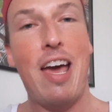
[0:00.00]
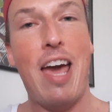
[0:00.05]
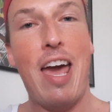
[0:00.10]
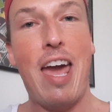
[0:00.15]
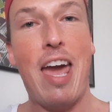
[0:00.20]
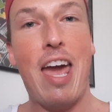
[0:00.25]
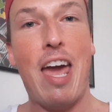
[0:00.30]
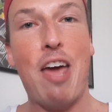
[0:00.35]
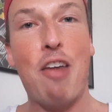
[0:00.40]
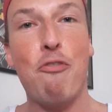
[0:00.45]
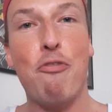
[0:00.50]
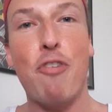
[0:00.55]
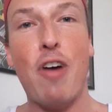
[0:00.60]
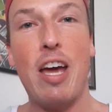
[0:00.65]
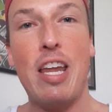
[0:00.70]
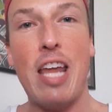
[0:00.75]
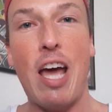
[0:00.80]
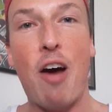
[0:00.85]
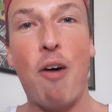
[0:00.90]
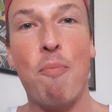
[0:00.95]
and
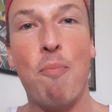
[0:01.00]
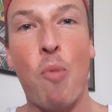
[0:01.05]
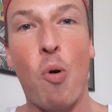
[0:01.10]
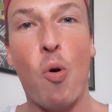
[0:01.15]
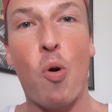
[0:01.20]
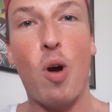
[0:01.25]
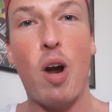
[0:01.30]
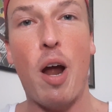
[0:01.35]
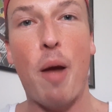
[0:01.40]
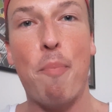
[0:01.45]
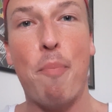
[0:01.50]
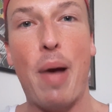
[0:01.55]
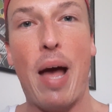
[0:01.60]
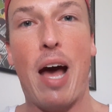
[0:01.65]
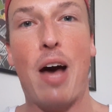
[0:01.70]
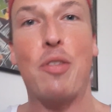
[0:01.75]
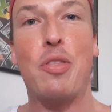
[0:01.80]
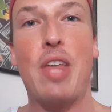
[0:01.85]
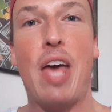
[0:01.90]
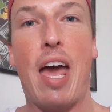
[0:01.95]
find out more
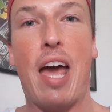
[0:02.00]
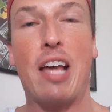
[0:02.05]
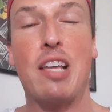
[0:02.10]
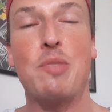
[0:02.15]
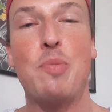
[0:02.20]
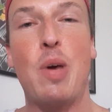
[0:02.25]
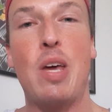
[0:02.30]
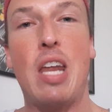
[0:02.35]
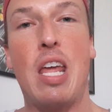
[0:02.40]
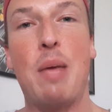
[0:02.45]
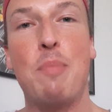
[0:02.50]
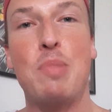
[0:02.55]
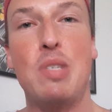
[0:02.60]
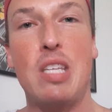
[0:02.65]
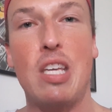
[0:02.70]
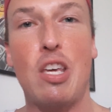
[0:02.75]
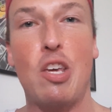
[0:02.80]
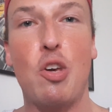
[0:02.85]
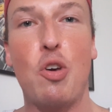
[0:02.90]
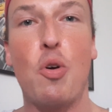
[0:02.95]
about the X Men
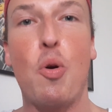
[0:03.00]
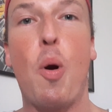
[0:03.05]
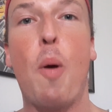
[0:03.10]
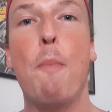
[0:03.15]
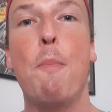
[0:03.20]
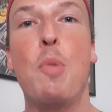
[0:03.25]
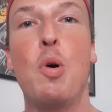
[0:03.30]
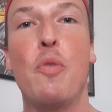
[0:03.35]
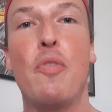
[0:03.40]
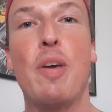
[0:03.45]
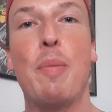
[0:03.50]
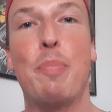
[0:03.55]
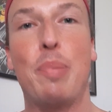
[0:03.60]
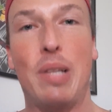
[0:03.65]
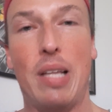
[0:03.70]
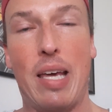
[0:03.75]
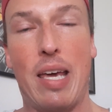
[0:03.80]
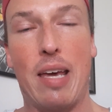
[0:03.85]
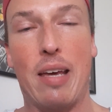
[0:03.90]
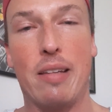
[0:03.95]
MCU movie
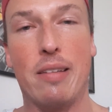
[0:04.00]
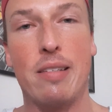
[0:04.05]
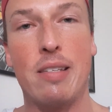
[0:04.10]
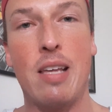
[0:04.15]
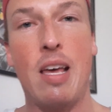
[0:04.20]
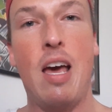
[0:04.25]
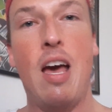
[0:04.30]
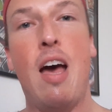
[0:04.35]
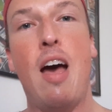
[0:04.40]
plans.